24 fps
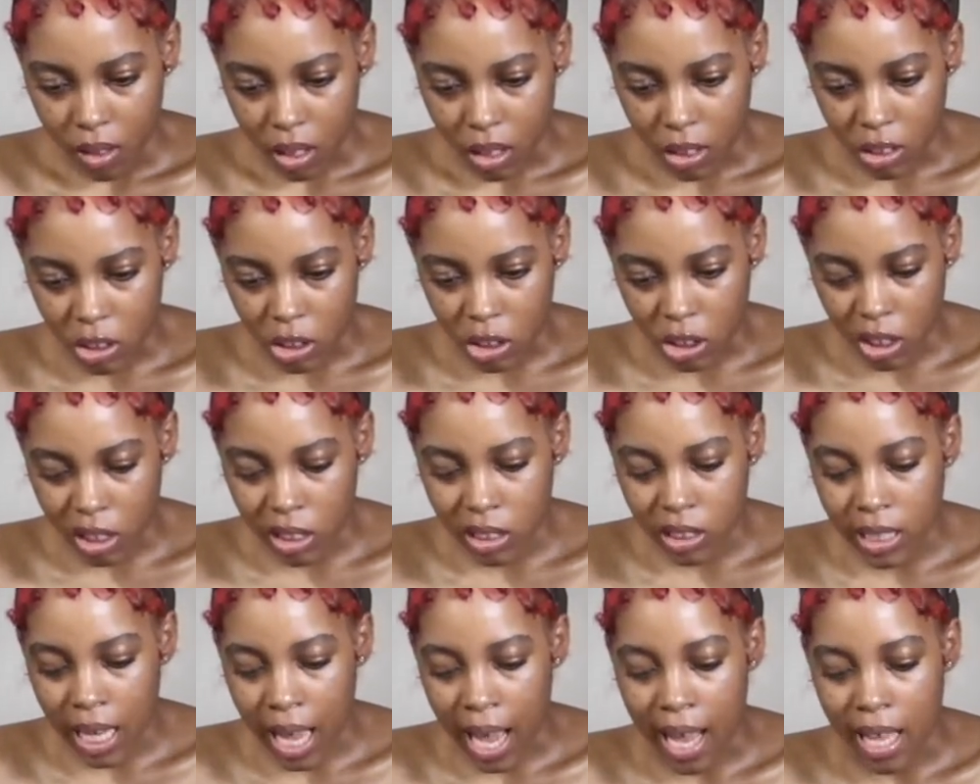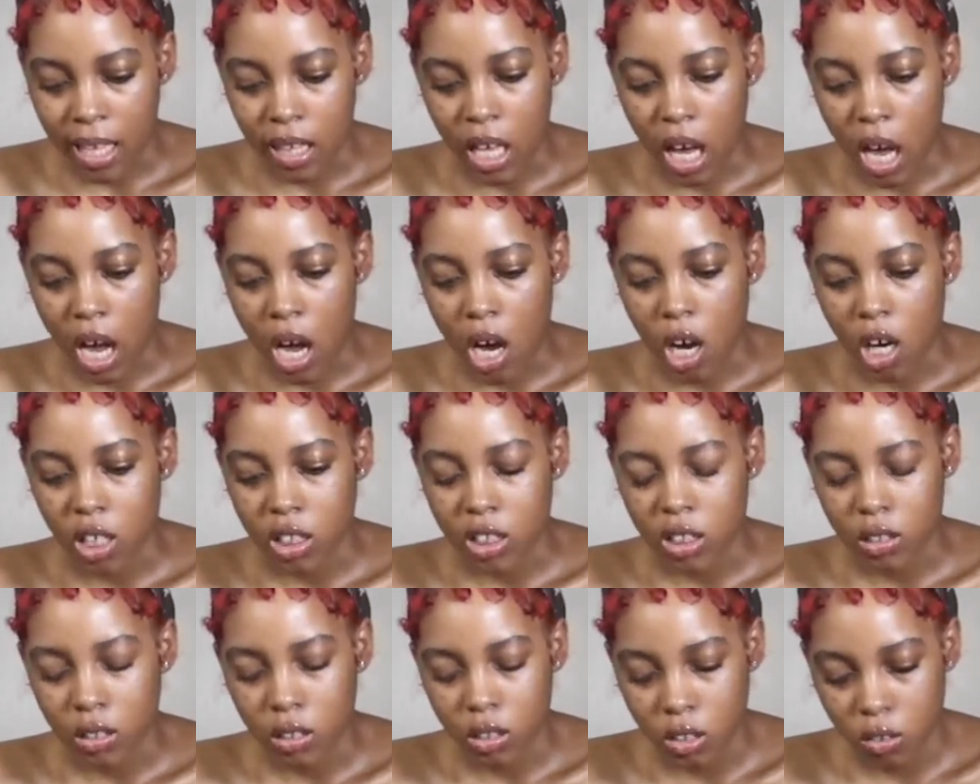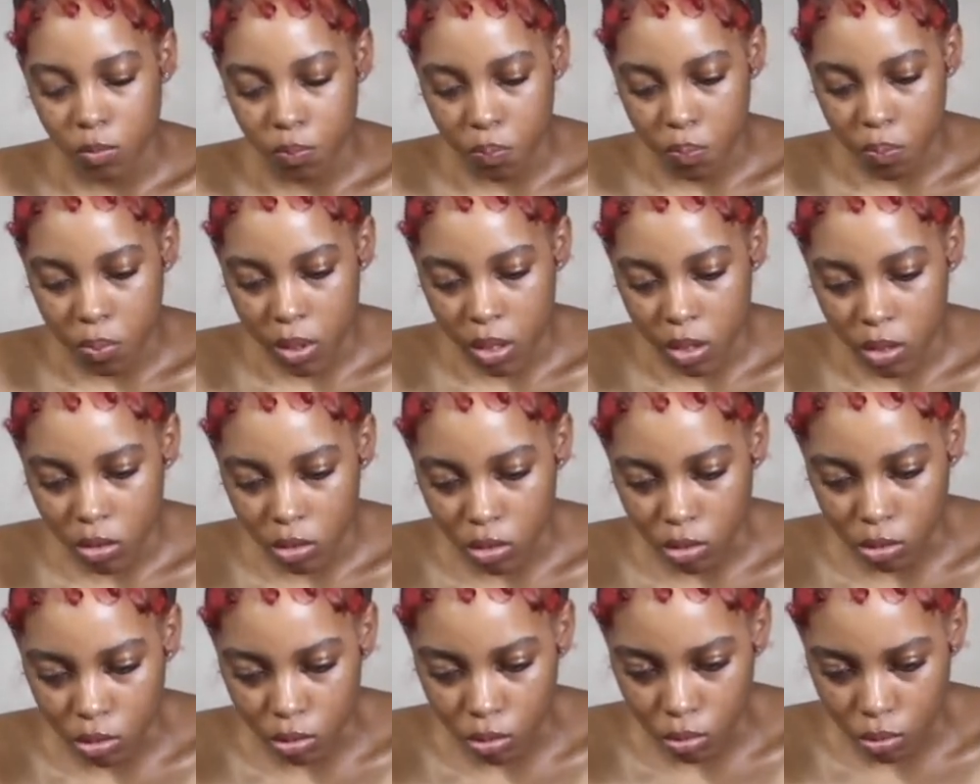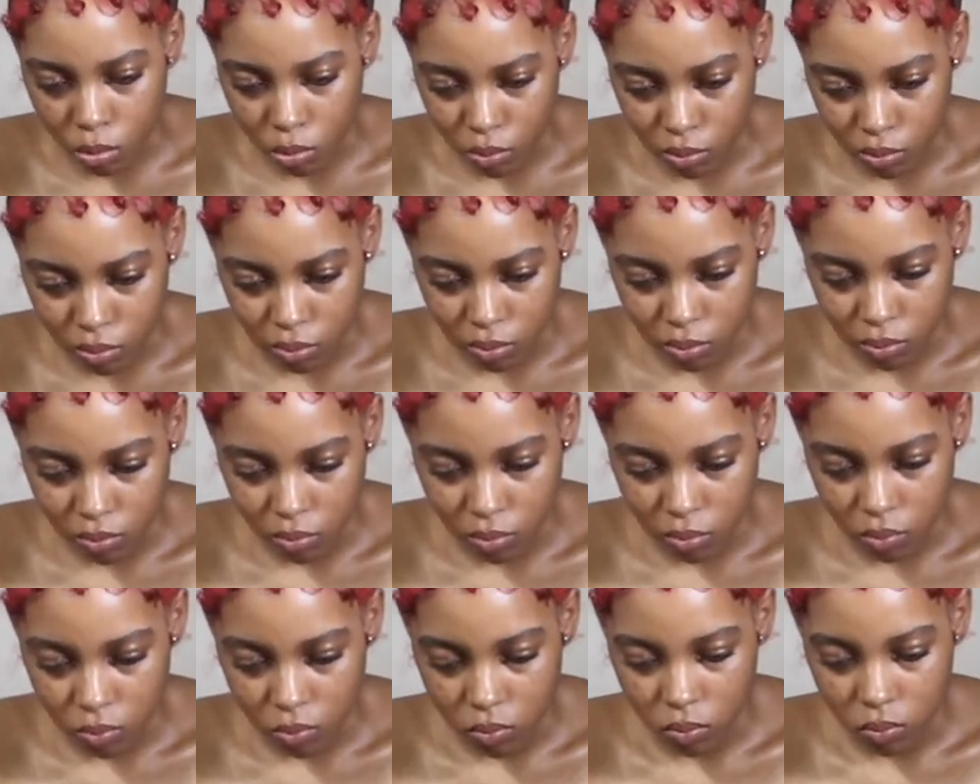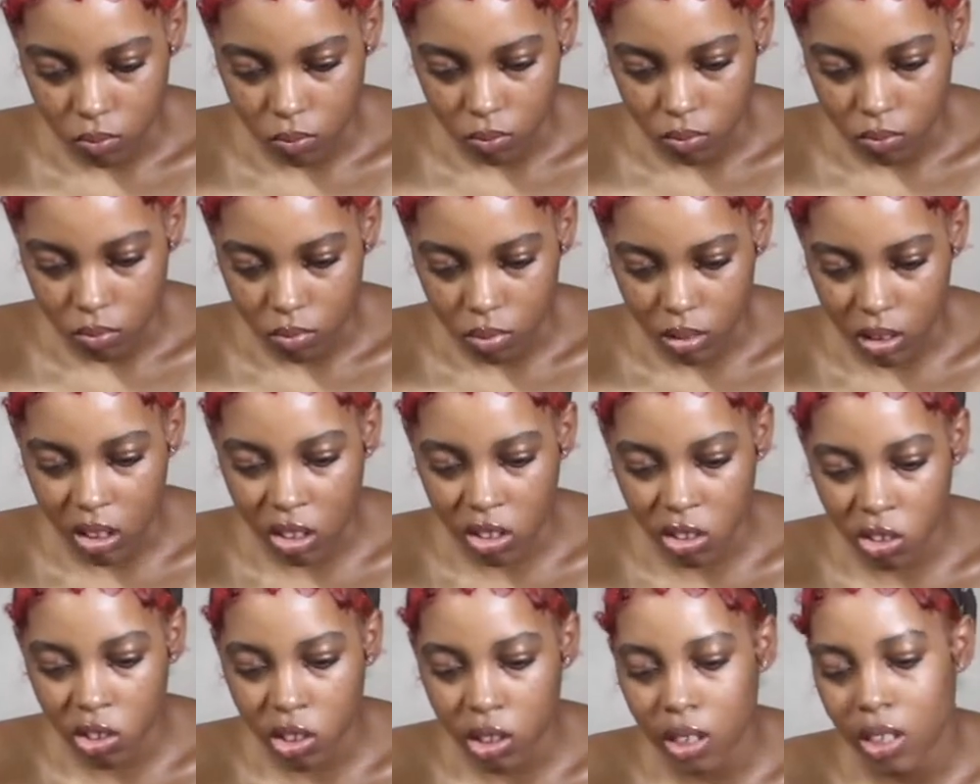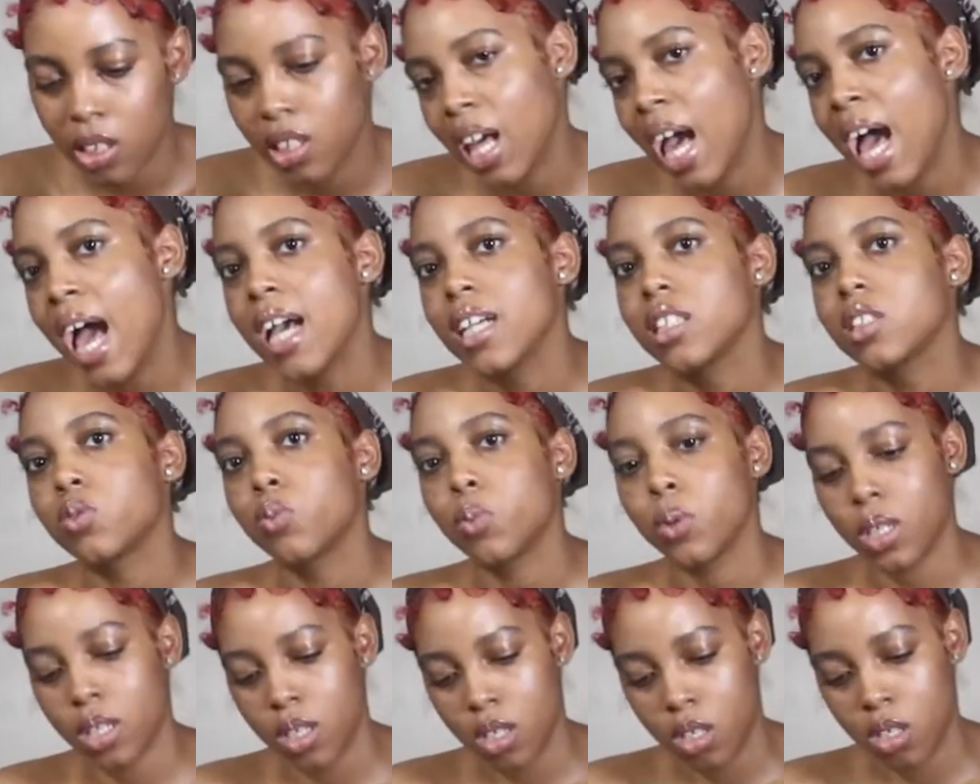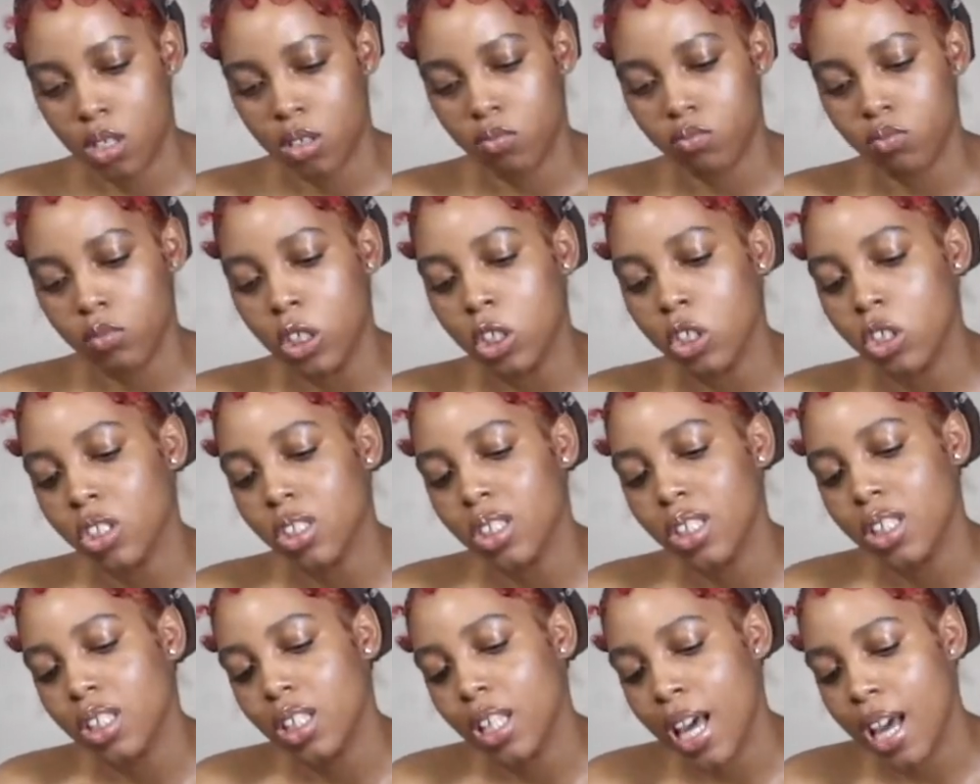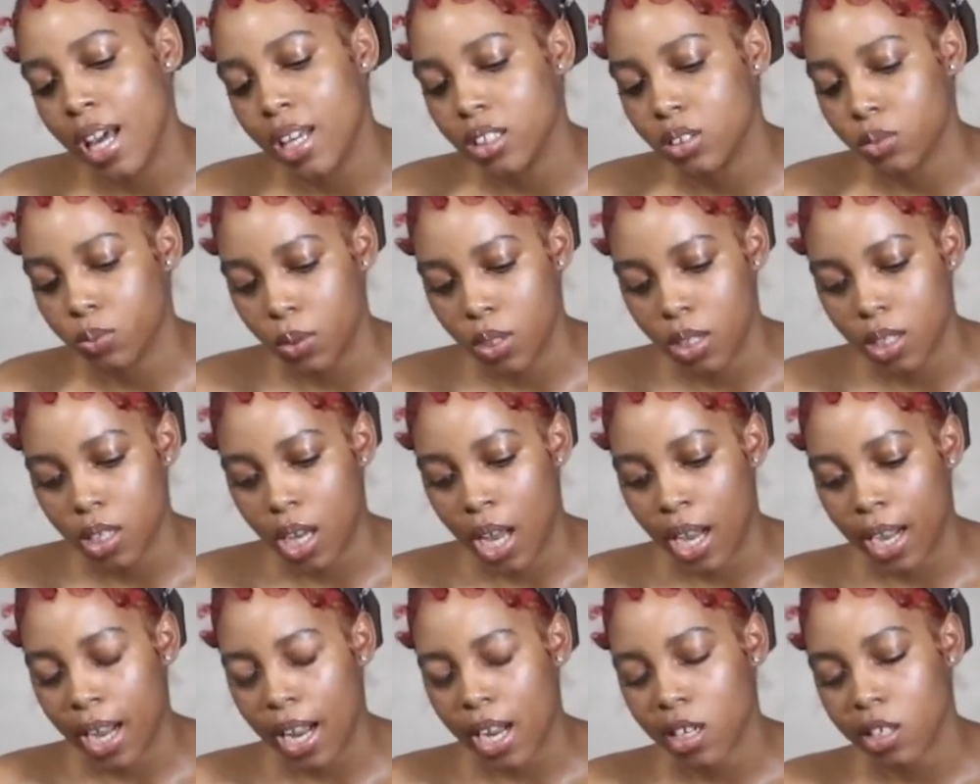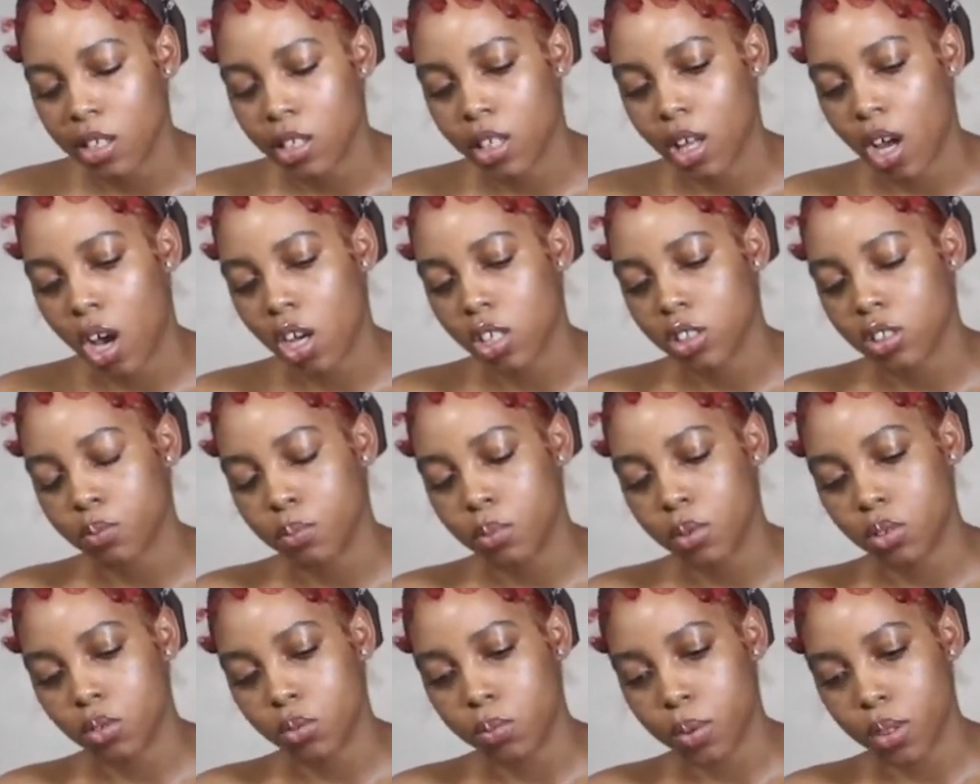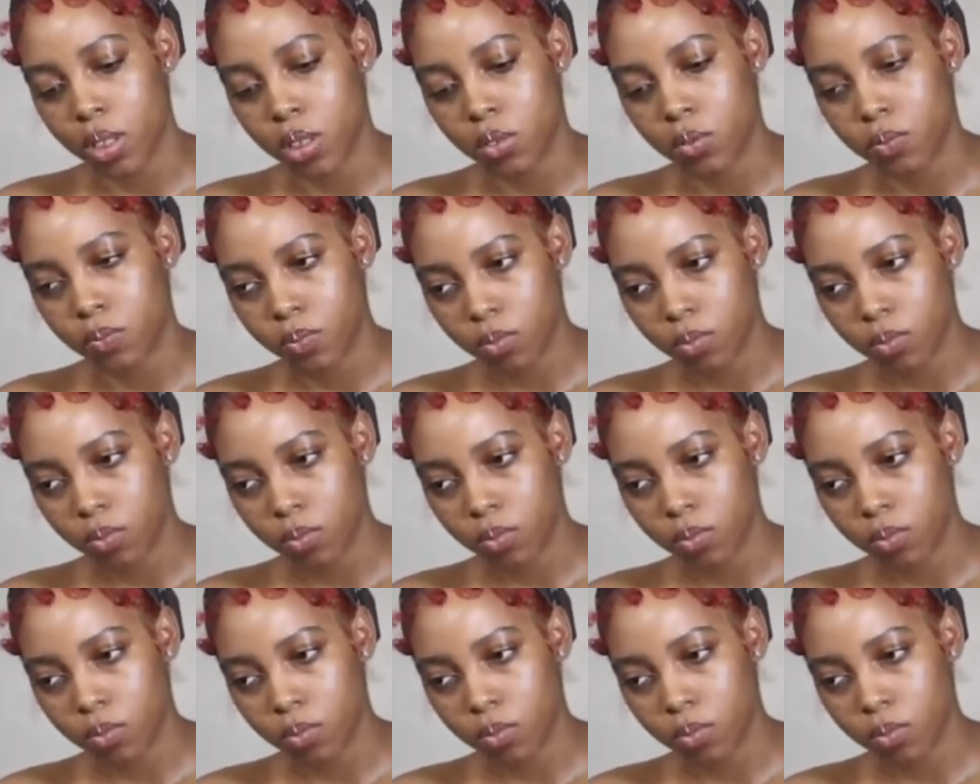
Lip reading: just got out of the hospital literally last week. I got out of the hospital, bro.